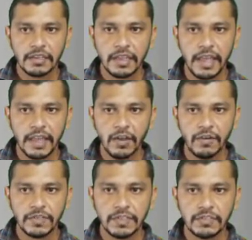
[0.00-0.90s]
the angle
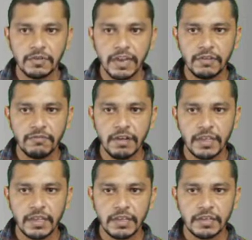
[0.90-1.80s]
of this 2 length will
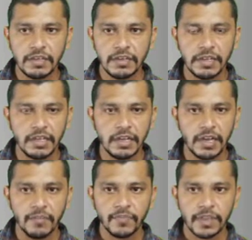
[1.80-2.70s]
be the theta.
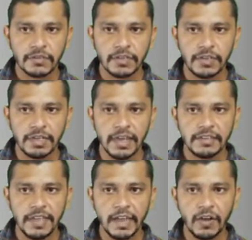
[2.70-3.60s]
So theta
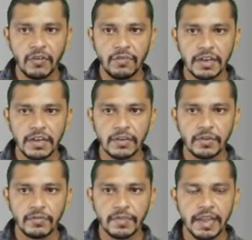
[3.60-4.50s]
is the angle of
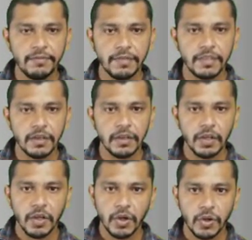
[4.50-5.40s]
inclination of the line with the
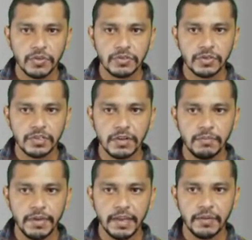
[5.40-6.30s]
horizontal
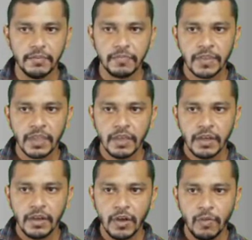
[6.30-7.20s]
plane.
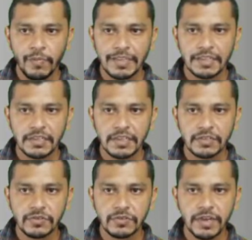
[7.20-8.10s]
Now measure
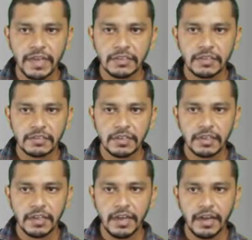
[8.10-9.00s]
this 2 length,
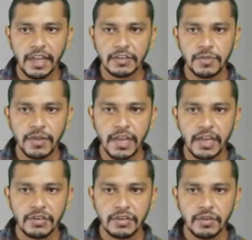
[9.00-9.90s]
A dash B
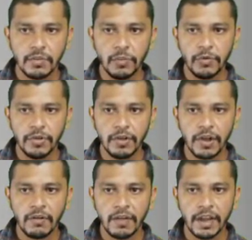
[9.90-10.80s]
dash, put your
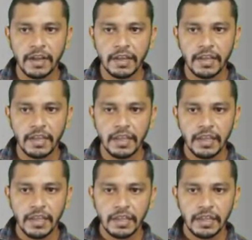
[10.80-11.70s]
rounder at A,
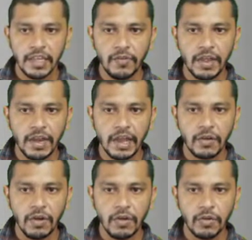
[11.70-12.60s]
give an
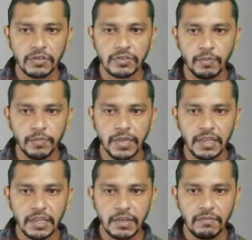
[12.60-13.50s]
arc on locus of
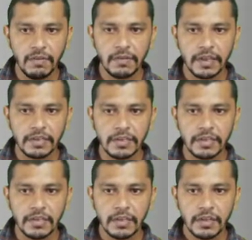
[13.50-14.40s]
B, we will get the